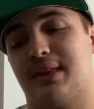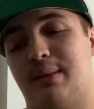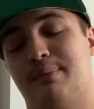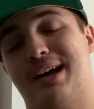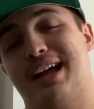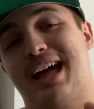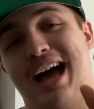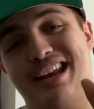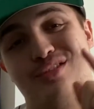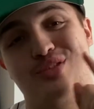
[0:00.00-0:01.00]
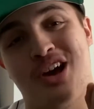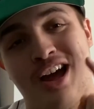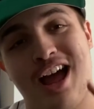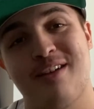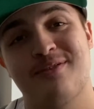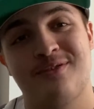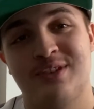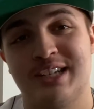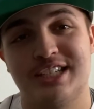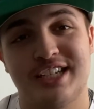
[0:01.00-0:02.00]
But I do not have him
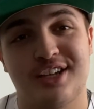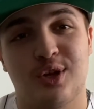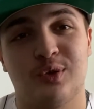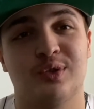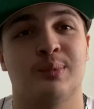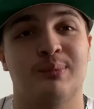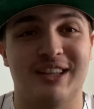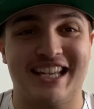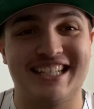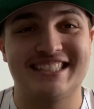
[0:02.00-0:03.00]
finishing over Blake